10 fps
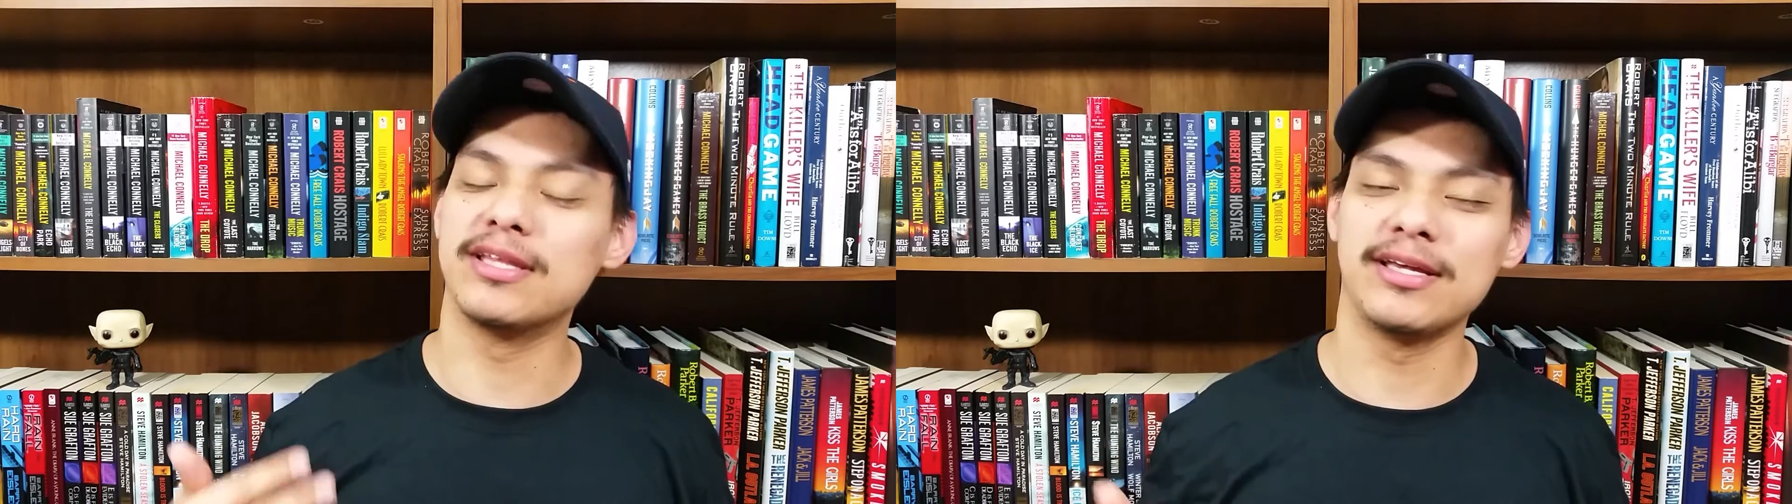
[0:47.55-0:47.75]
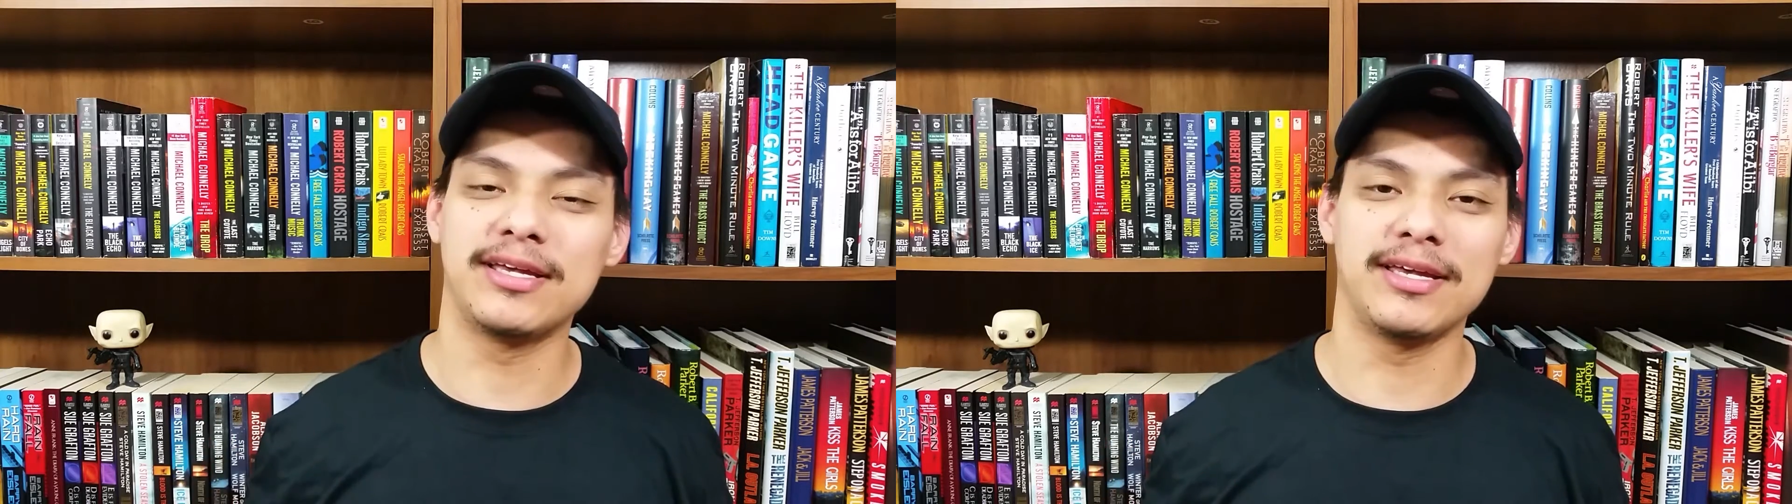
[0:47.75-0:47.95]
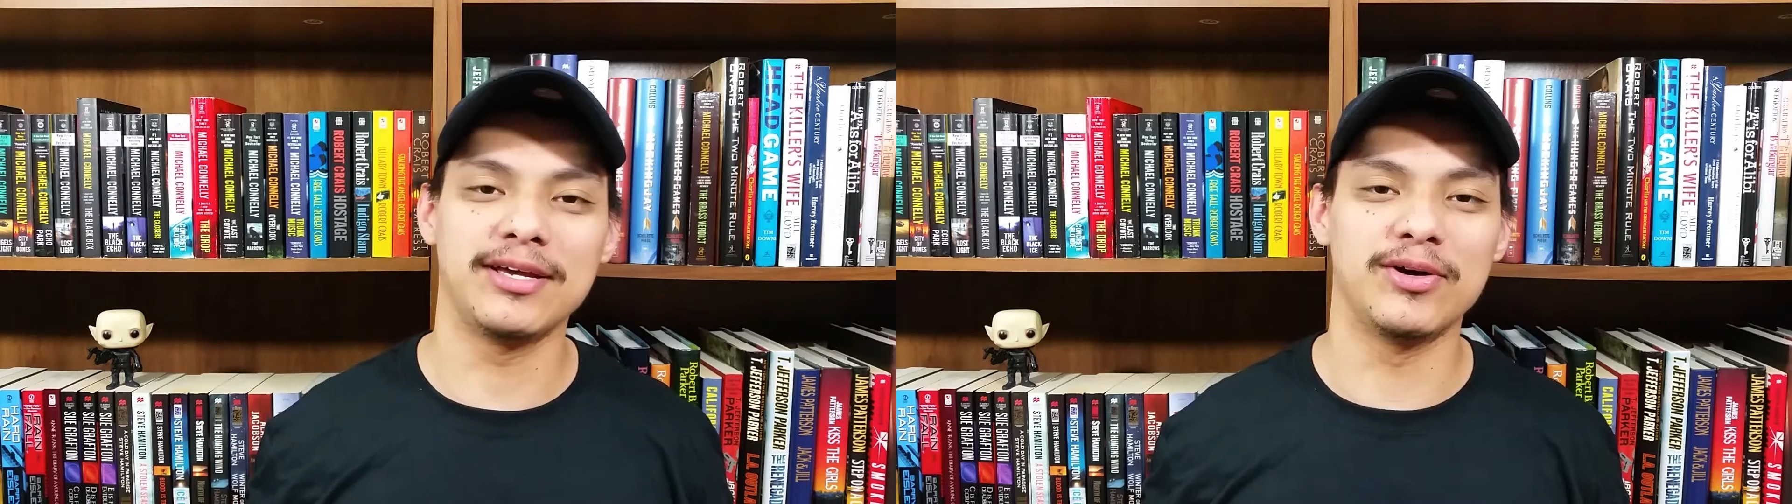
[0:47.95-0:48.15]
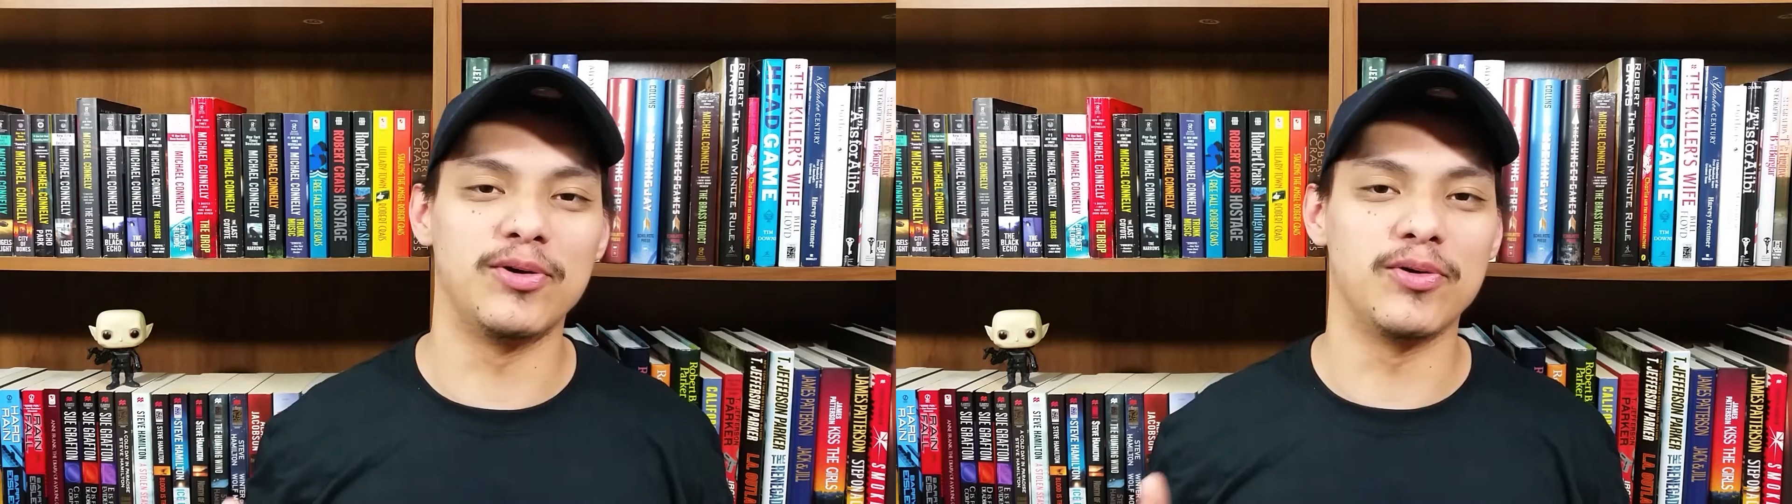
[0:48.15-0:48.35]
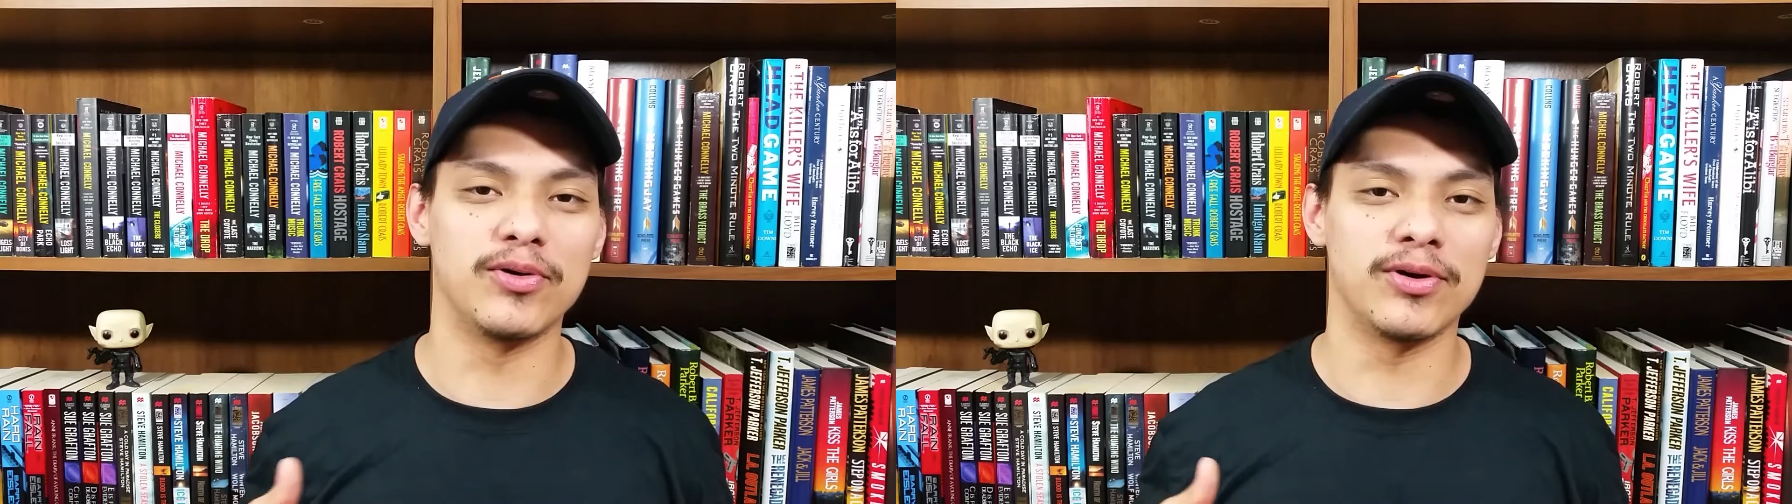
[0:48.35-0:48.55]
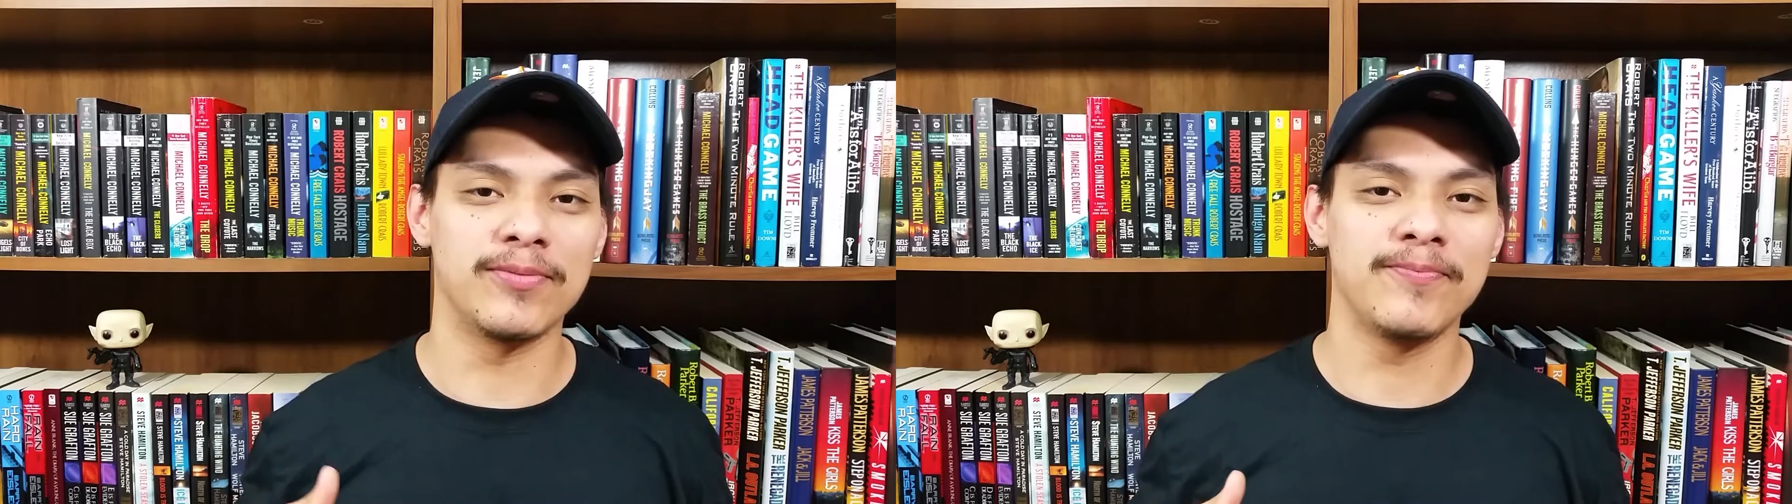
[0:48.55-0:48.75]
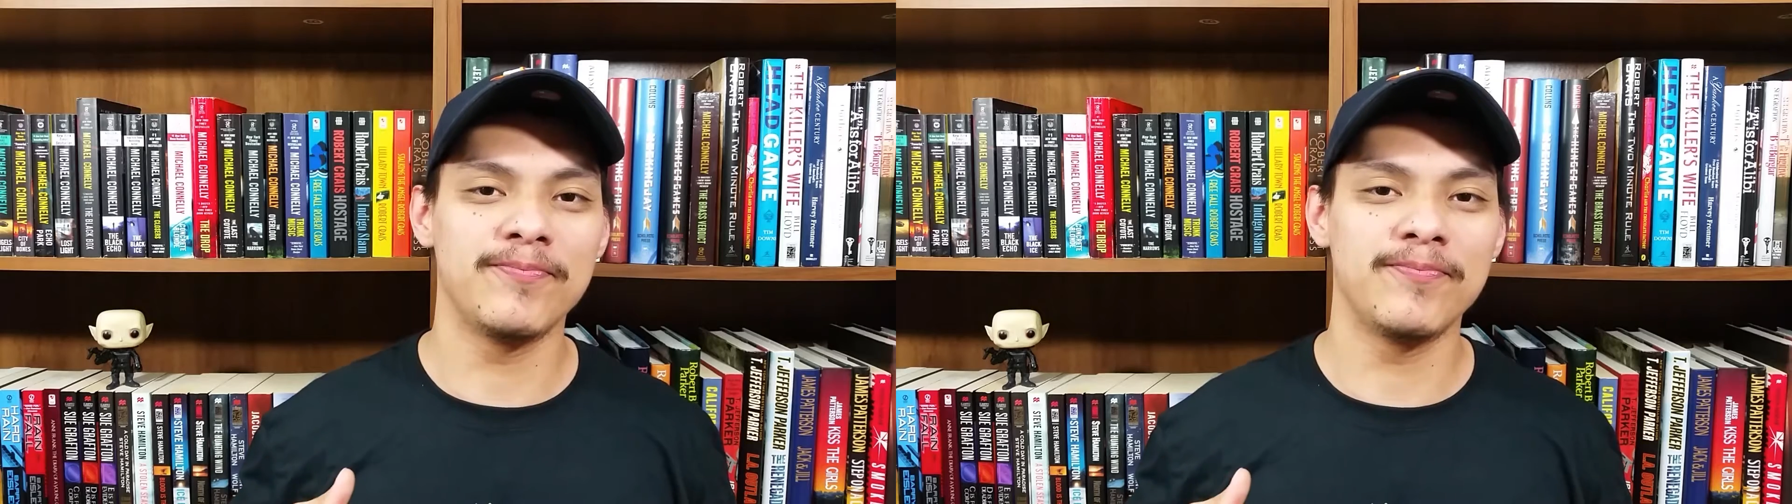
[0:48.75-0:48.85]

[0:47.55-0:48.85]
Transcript: thinking or